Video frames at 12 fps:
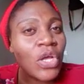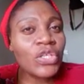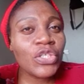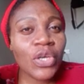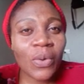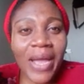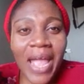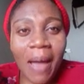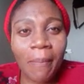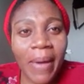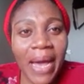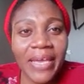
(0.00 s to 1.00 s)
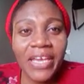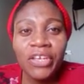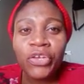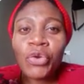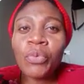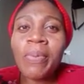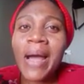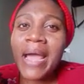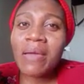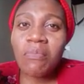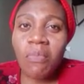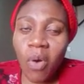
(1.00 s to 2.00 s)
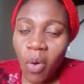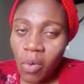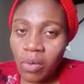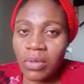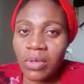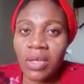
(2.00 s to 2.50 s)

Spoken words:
So when you're buying, you buy more.